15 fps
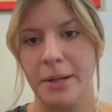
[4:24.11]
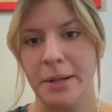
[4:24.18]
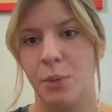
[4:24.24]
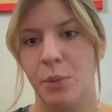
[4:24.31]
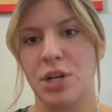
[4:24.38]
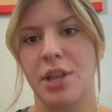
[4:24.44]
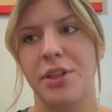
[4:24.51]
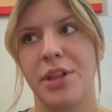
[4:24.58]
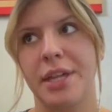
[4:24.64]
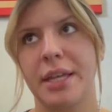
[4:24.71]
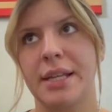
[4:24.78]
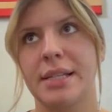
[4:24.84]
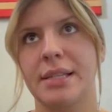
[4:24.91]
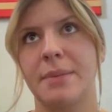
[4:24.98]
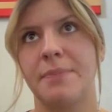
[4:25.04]
which I think
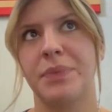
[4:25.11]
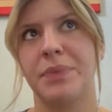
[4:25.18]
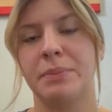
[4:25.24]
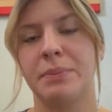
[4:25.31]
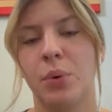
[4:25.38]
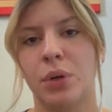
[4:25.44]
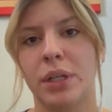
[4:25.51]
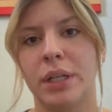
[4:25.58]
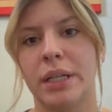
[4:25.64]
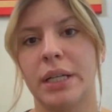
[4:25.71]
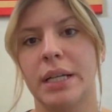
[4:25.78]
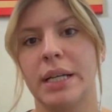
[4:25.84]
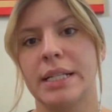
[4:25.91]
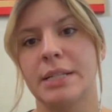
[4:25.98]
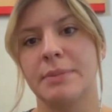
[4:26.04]
is
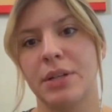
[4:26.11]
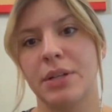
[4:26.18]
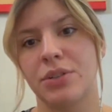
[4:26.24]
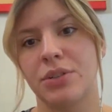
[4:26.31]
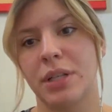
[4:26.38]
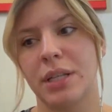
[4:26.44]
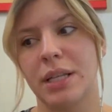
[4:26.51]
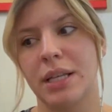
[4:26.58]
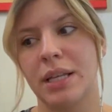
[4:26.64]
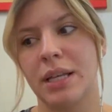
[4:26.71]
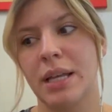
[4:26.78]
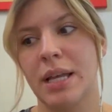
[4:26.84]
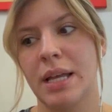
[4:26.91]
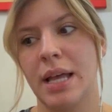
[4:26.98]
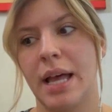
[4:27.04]
important, especially
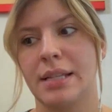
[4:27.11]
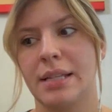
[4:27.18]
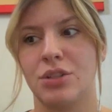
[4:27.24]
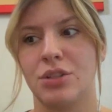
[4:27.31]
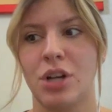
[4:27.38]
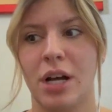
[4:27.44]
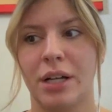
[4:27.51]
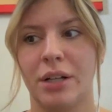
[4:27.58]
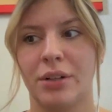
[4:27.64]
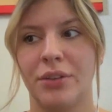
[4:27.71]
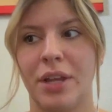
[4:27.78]
as a child.